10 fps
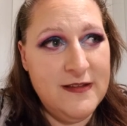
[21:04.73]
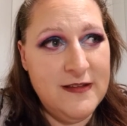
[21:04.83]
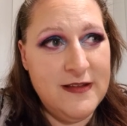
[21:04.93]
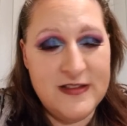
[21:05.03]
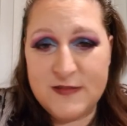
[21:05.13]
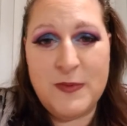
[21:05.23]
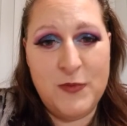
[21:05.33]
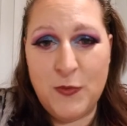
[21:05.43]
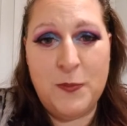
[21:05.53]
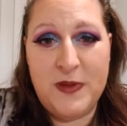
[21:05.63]
his
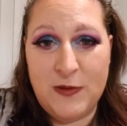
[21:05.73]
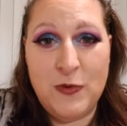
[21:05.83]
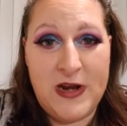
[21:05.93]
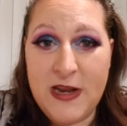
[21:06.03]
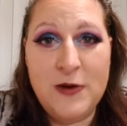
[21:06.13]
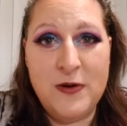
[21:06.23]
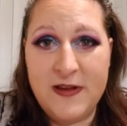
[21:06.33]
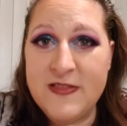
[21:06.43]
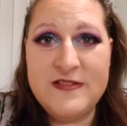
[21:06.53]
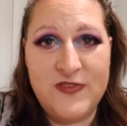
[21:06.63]
memory will be right here
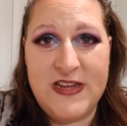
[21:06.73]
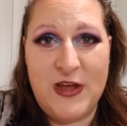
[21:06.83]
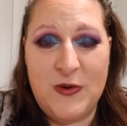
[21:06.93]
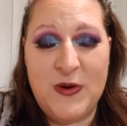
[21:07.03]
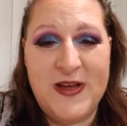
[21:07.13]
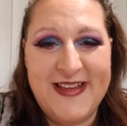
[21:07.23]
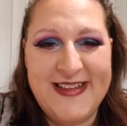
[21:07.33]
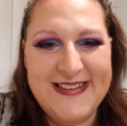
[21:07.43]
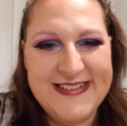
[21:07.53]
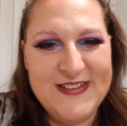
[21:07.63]
in this video
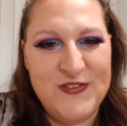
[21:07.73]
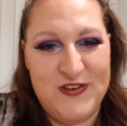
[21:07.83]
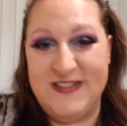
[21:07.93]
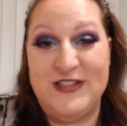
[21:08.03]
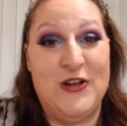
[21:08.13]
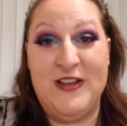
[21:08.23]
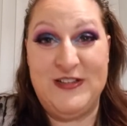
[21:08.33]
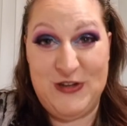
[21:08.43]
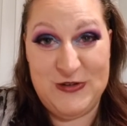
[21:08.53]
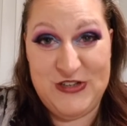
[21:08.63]
for as long
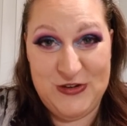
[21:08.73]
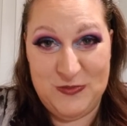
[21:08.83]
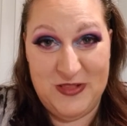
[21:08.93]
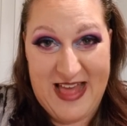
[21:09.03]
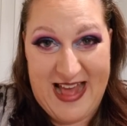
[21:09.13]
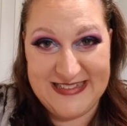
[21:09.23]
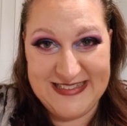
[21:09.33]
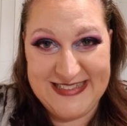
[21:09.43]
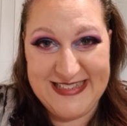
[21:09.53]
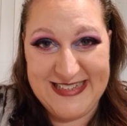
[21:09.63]
as YouTube
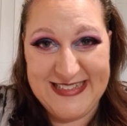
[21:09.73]
lasts.